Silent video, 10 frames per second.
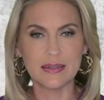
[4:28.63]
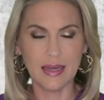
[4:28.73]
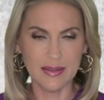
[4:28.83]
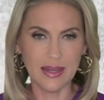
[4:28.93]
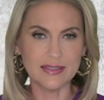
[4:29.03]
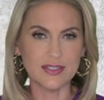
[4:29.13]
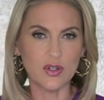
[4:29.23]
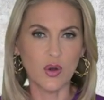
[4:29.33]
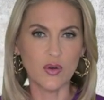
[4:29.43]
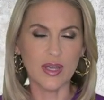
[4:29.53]
And that's
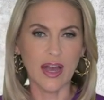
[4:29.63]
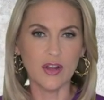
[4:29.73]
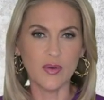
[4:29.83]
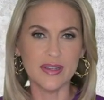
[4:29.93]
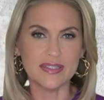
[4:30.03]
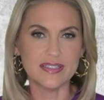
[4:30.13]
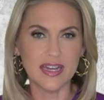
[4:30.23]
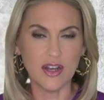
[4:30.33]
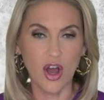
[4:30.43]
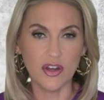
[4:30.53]
Nicole Galloway, the
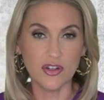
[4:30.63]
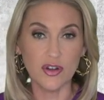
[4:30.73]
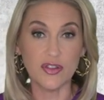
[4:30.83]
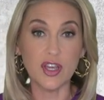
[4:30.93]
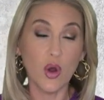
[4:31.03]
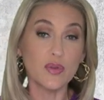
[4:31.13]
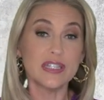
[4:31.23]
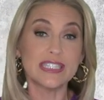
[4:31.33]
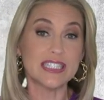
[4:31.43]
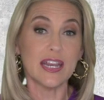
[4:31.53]
state auditor, the only
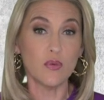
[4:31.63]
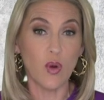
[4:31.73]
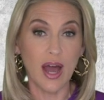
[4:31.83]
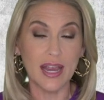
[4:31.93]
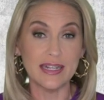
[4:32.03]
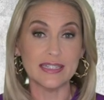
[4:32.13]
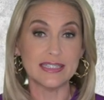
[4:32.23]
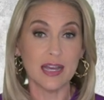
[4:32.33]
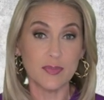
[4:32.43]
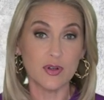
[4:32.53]
statewide
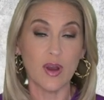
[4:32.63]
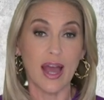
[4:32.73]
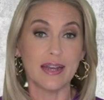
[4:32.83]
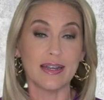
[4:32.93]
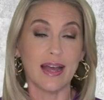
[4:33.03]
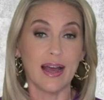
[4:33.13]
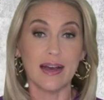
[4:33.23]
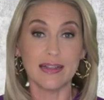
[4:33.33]
Democrat uh,